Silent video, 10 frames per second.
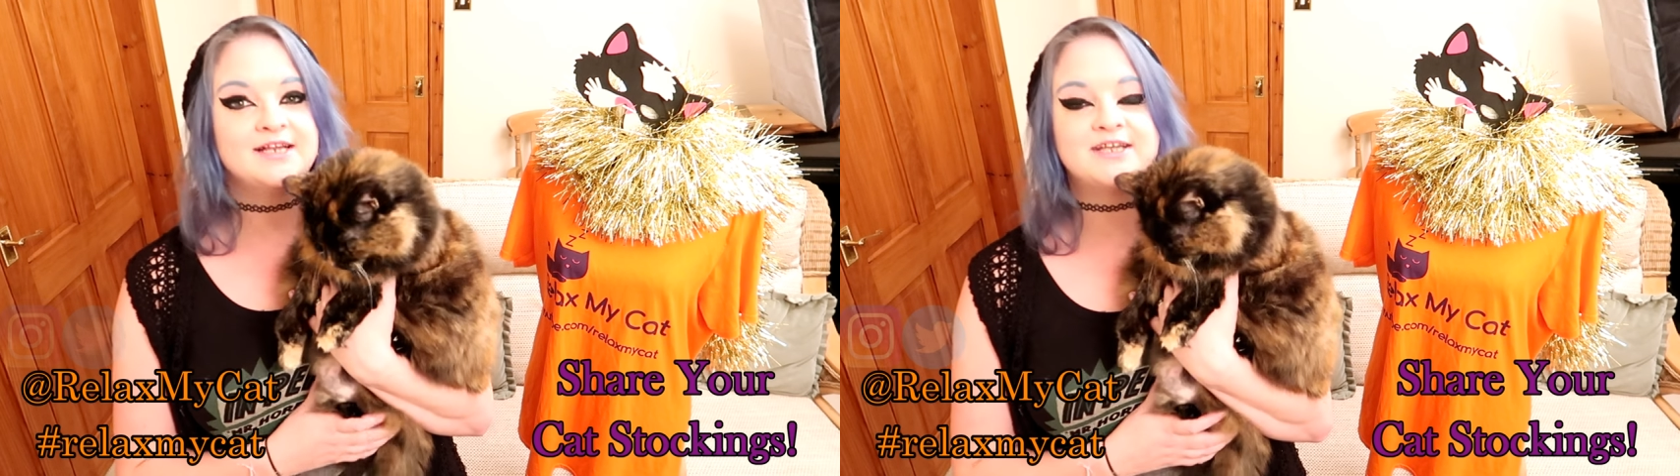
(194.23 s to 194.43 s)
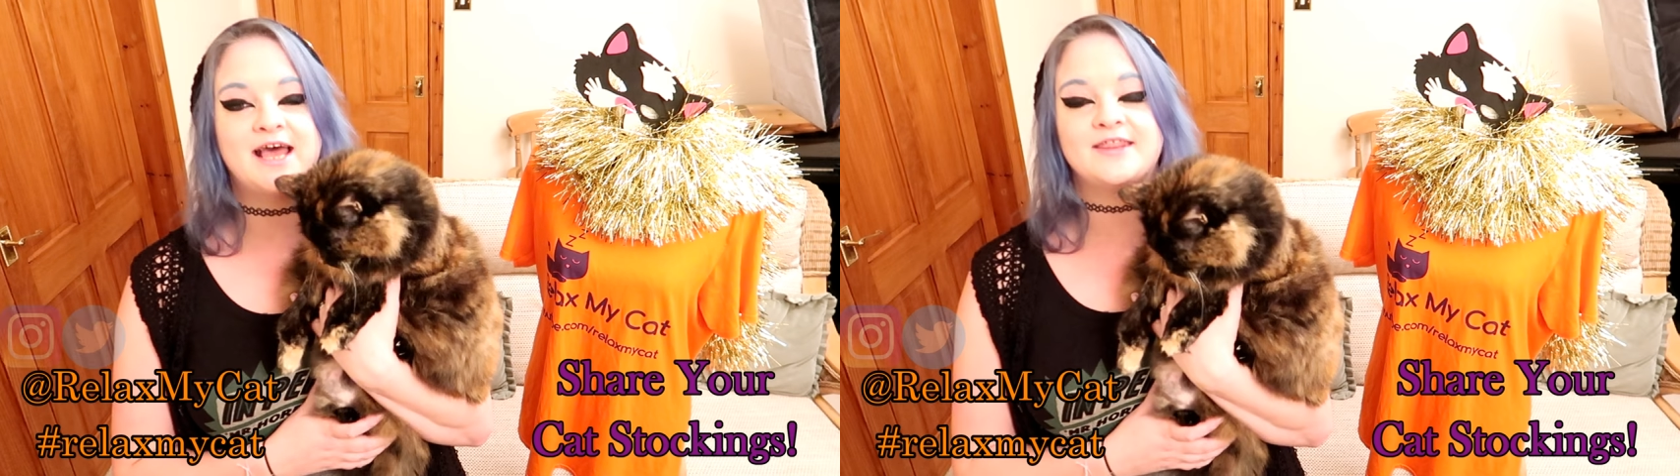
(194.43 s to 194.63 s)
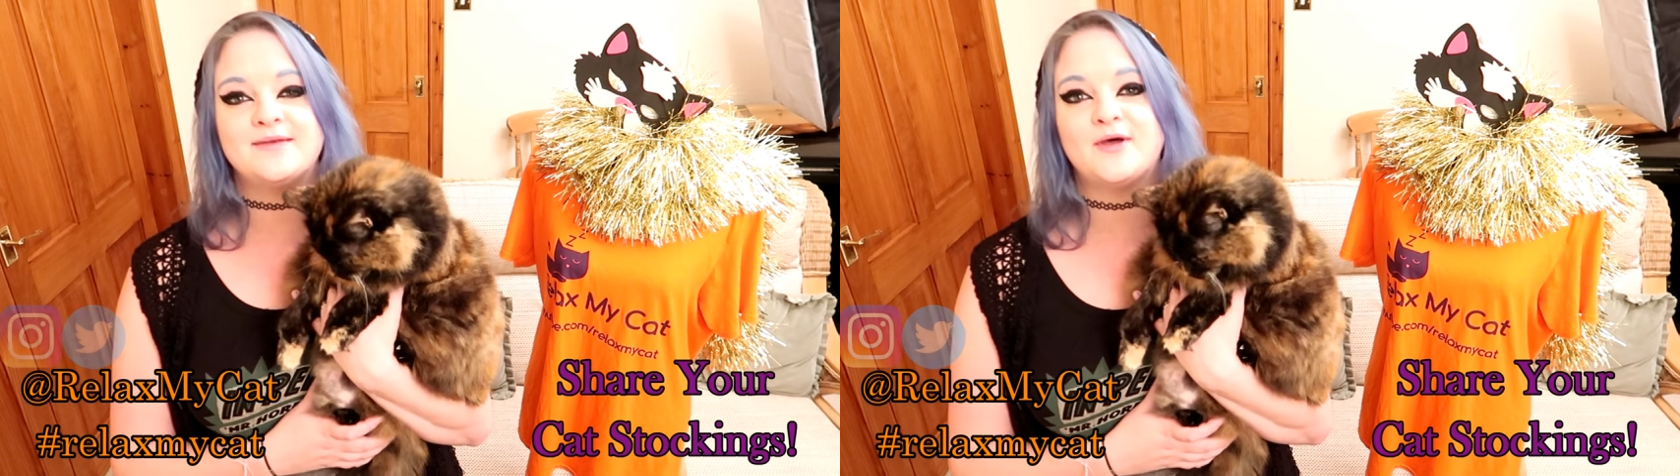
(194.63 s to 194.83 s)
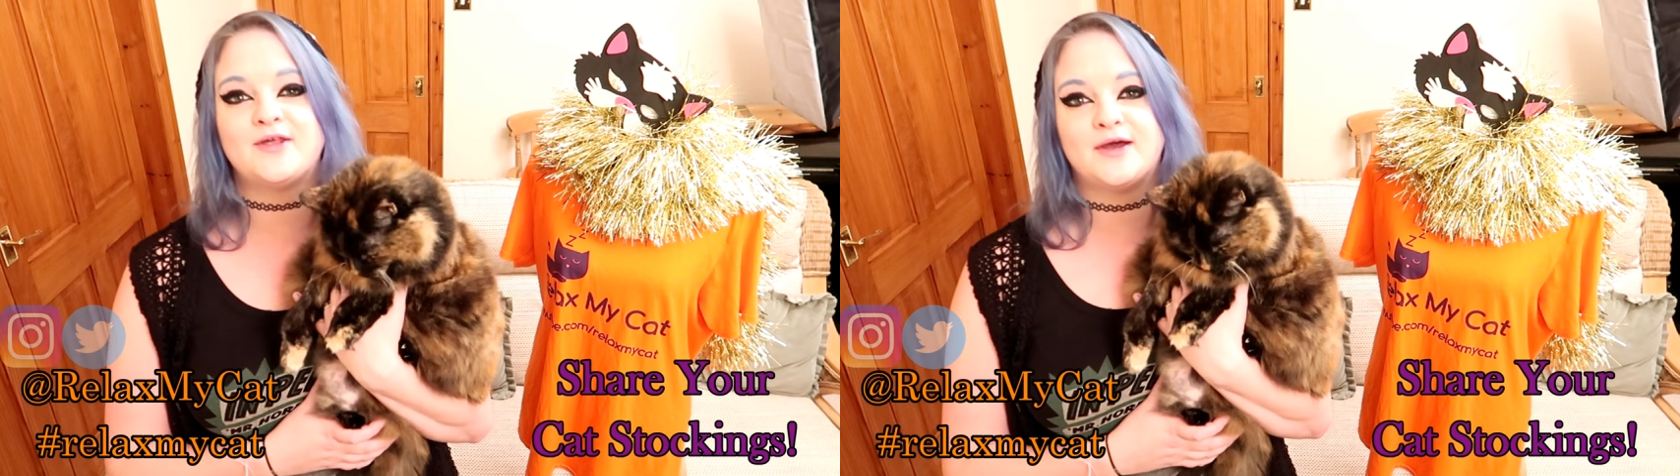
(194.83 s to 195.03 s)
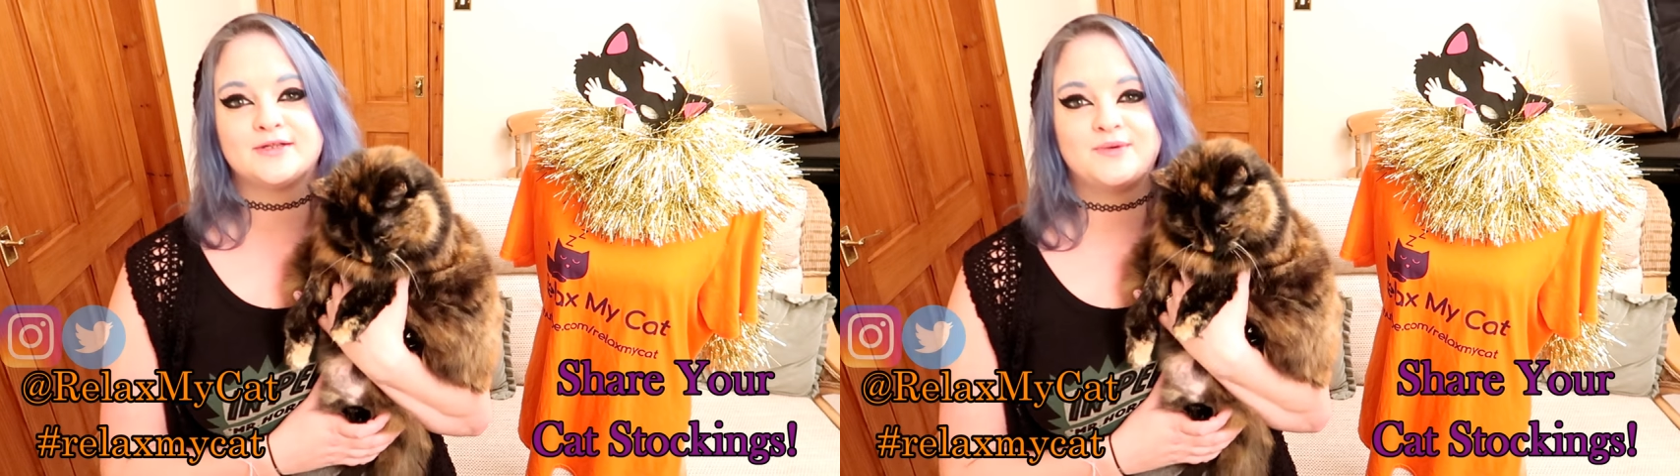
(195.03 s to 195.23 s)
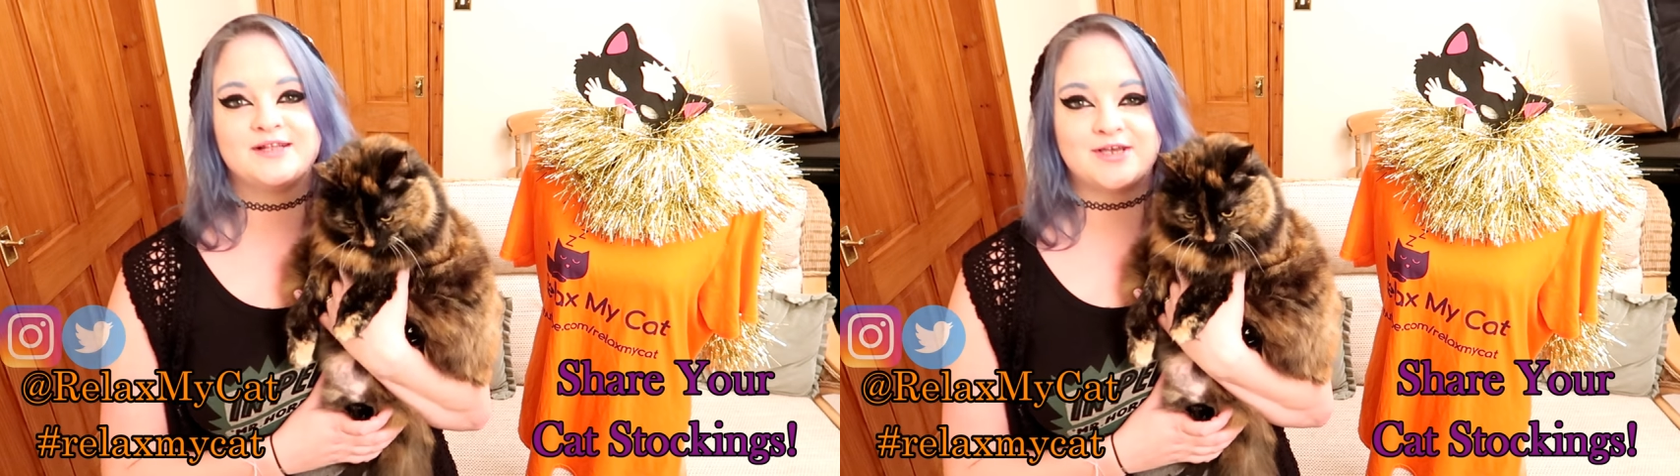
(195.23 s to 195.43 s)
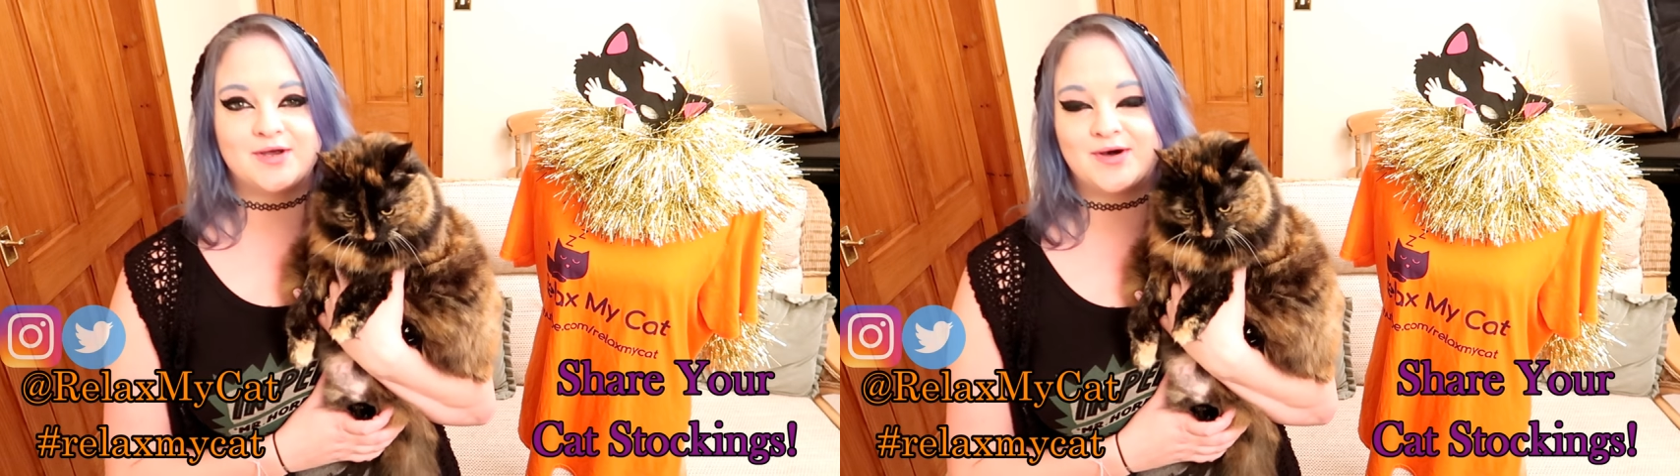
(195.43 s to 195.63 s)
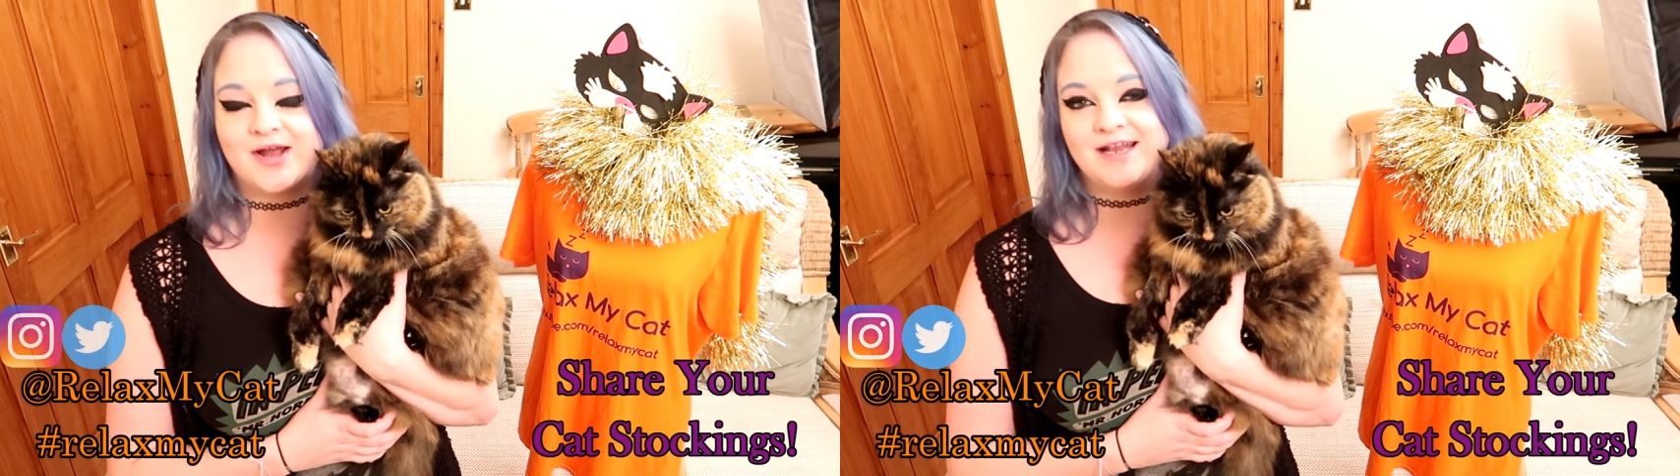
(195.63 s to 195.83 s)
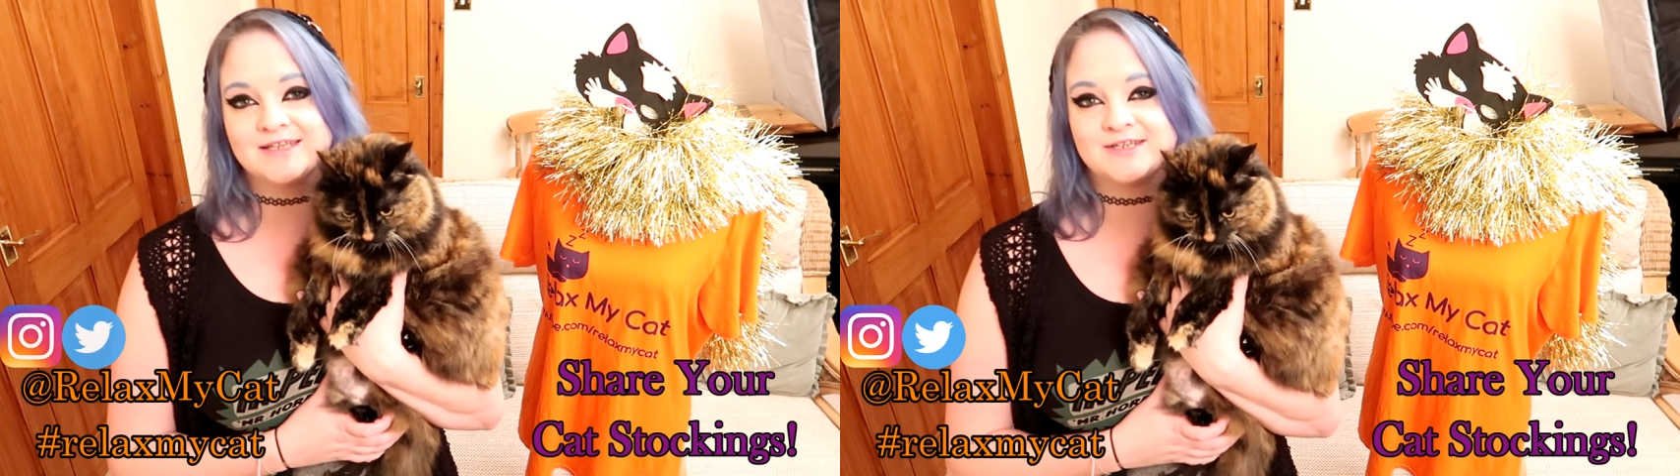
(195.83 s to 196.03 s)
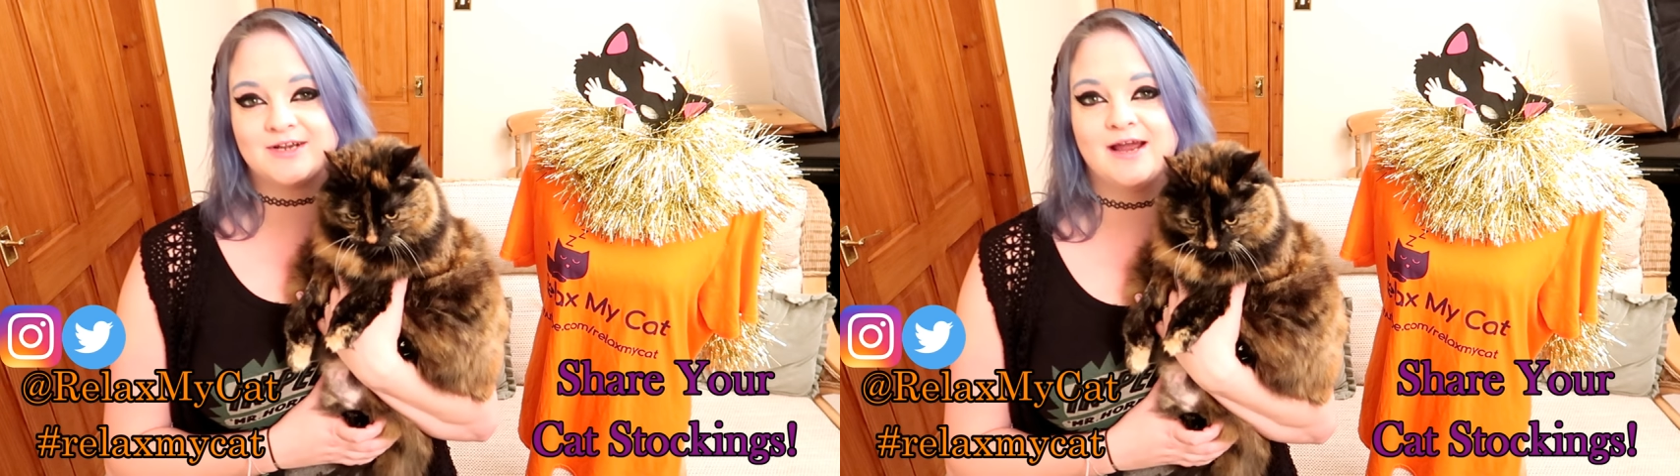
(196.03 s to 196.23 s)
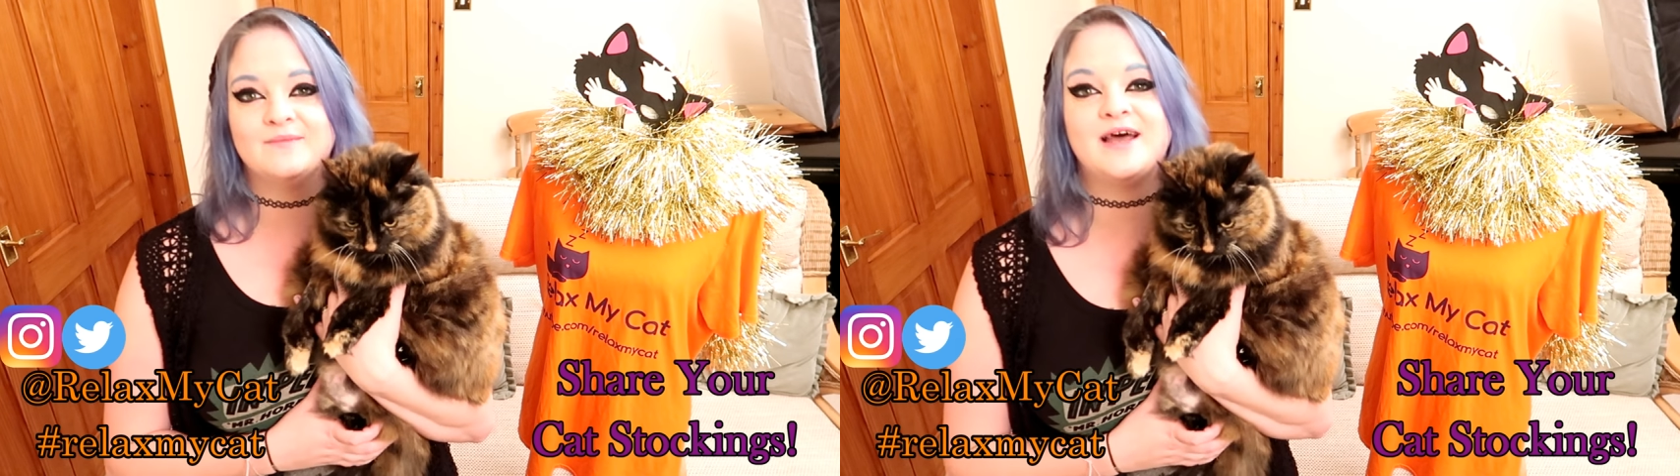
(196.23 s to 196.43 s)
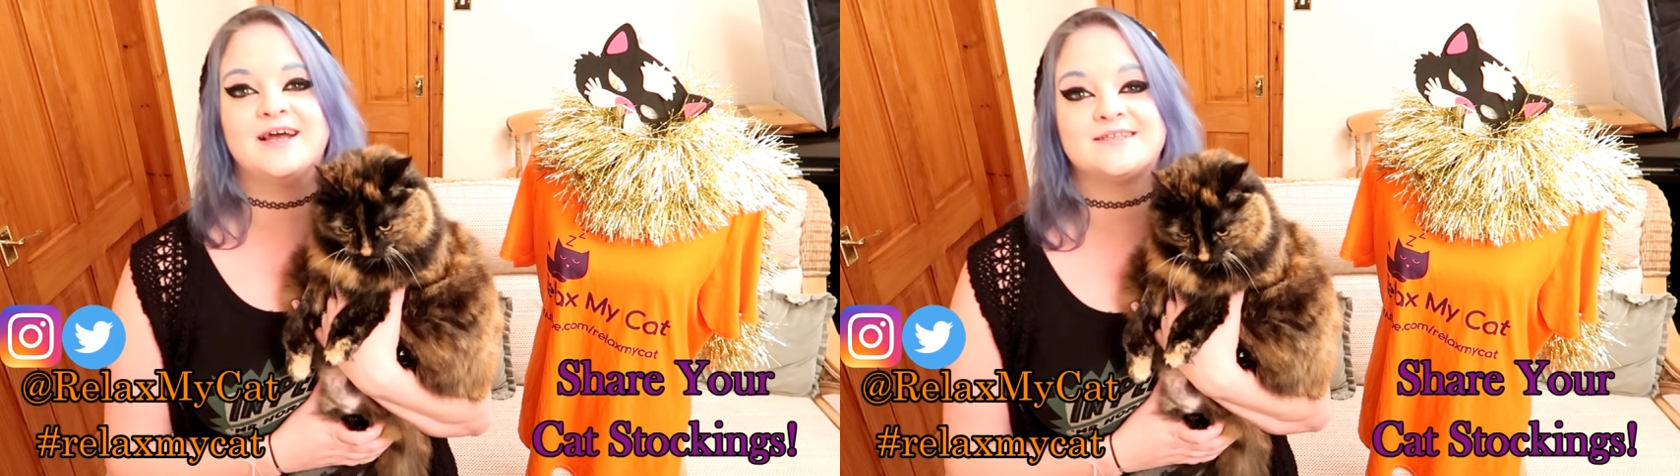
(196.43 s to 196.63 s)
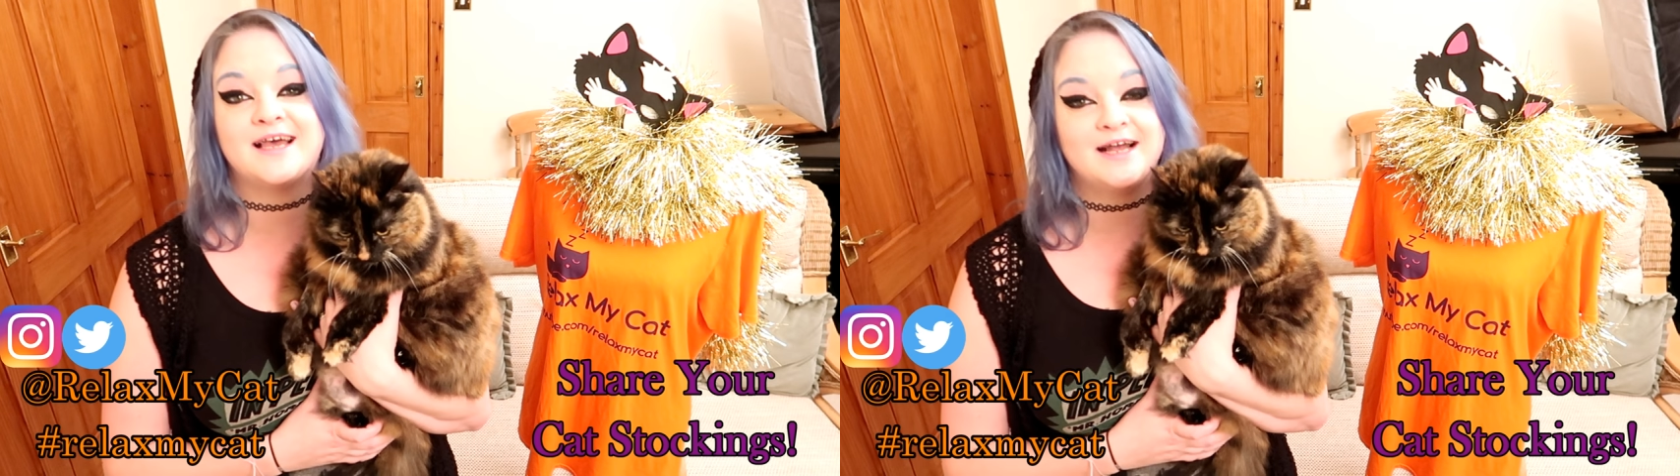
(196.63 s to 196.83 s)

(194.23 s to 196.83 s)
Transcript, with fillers: Share them on our Twitter or our Instagram at,